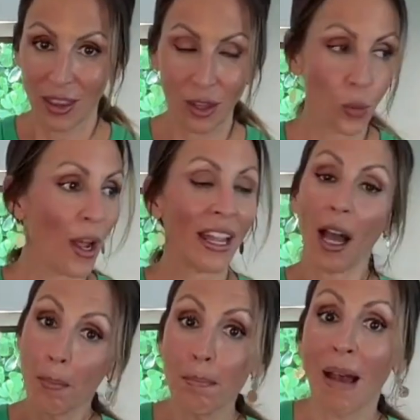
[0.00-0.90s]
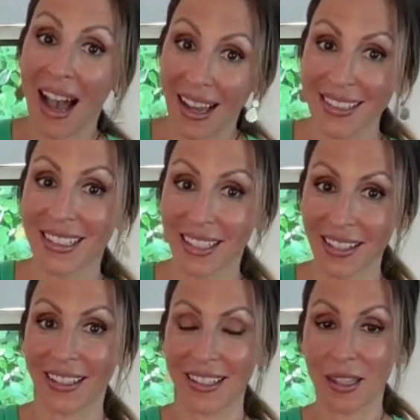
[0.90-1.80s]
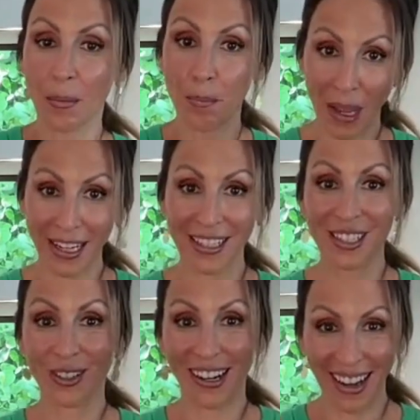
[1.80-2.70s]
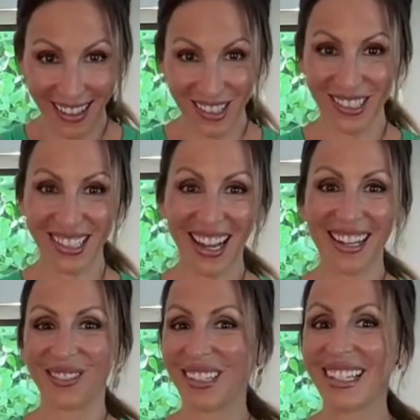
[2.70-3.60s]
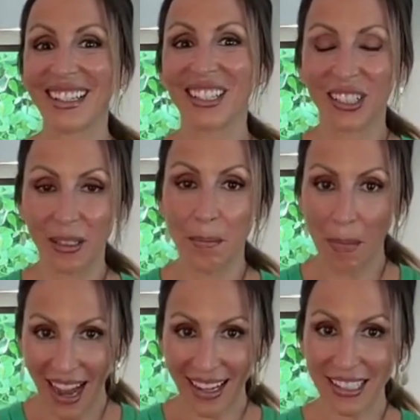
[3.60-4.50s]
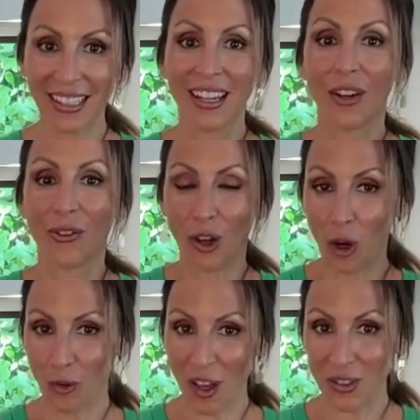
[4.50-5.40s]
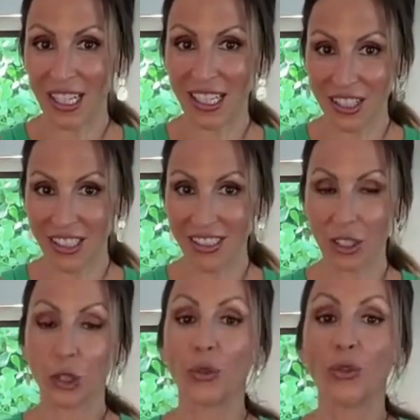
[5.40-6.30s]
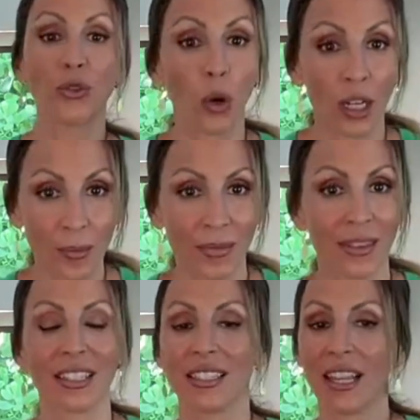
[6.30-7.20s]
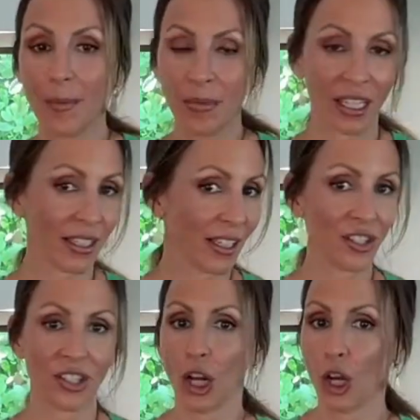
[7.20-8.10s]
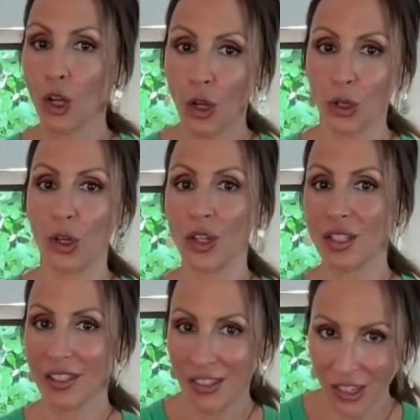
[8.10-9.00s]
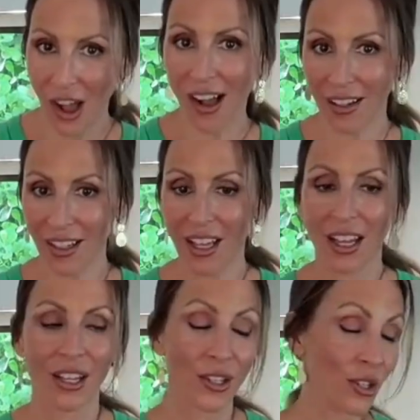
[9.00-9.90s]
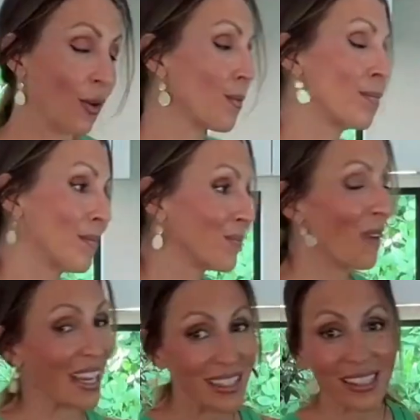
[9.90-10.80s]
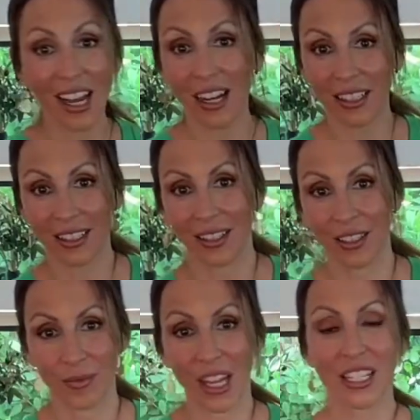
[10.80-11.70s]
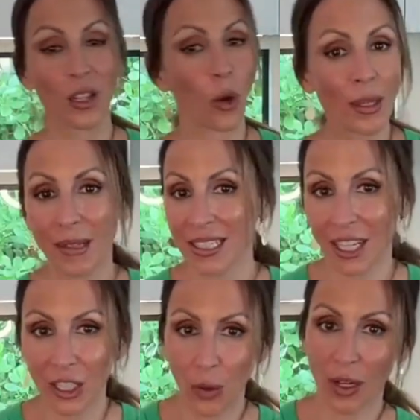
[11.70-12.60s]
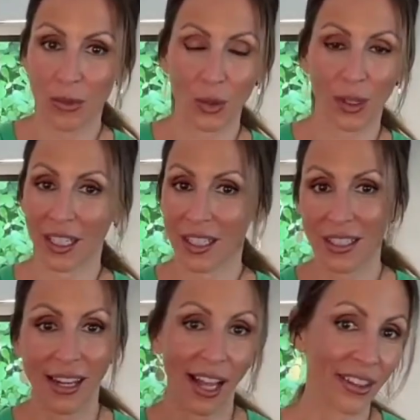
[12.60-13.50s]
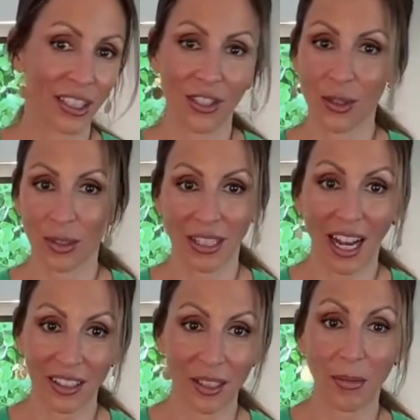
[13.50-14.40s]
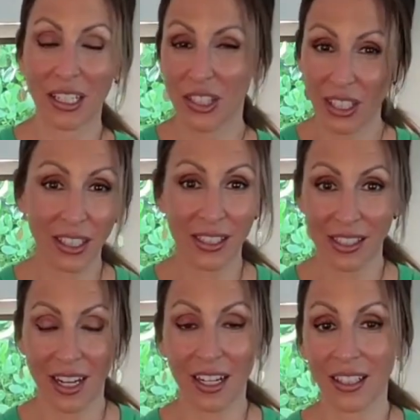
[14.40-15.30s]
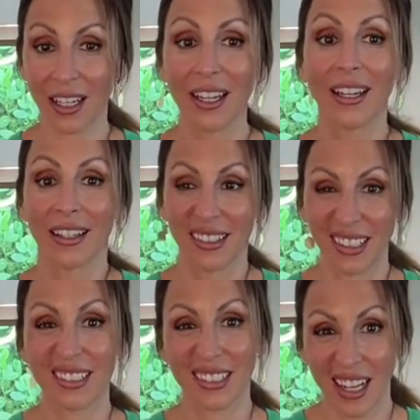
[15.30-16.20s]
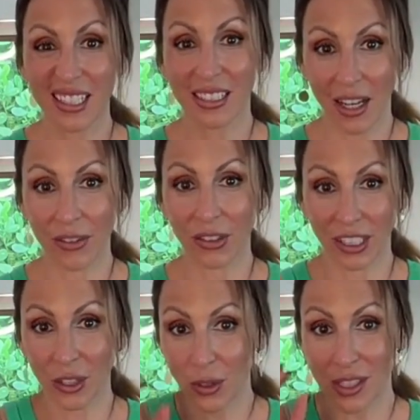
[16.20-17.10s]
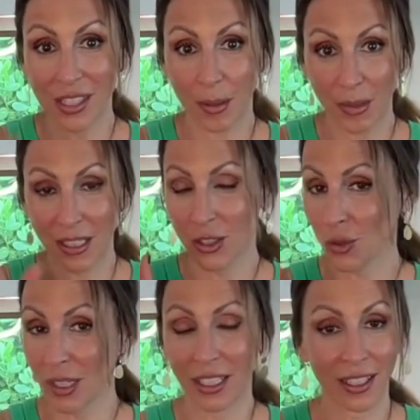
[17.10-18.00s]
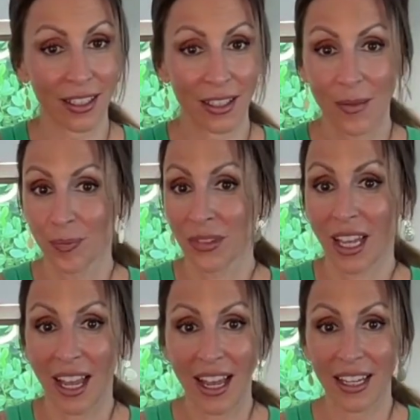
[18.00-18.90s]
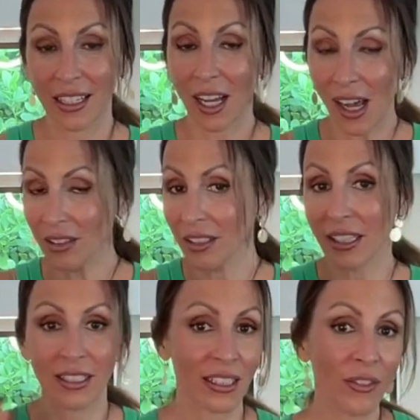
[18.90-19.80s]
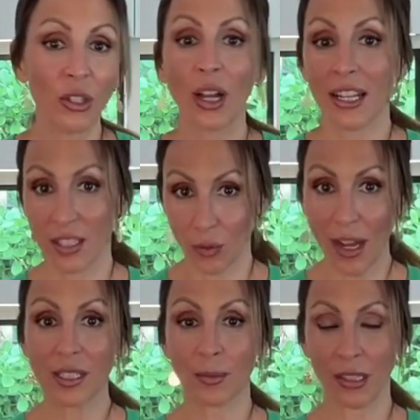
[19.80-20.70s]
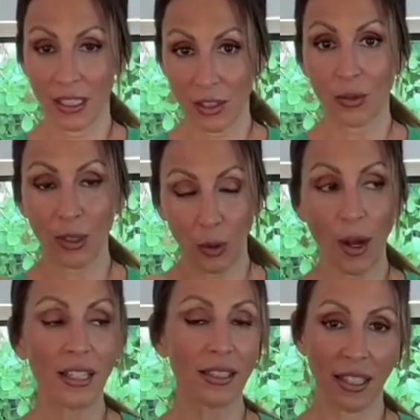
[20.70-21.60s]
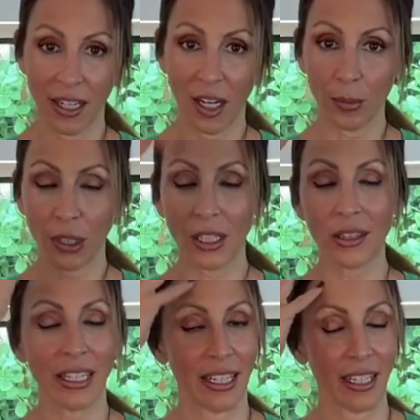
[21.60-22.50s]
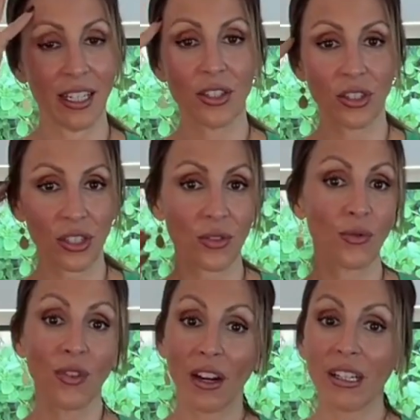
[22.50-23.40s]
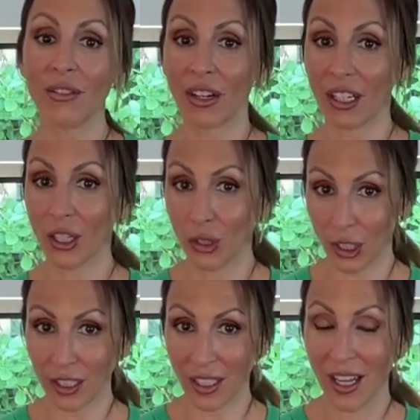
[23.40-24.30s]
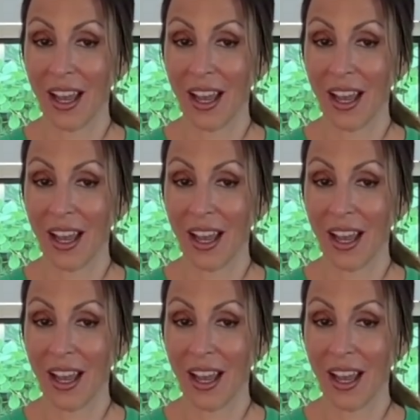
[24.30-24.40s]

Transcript: the way a mat is the base to our exercise, we need a good mat for our foundation, good form. The same thing in the kitchen, a good stock. So my stock, and it's only because I know what I'm doing, it has nothing to do with talent. My chicken stock is next level. Like you could sip it, drink it, and I'll give you guys the recipe. So request it and I'll put a link. It's just very, very good.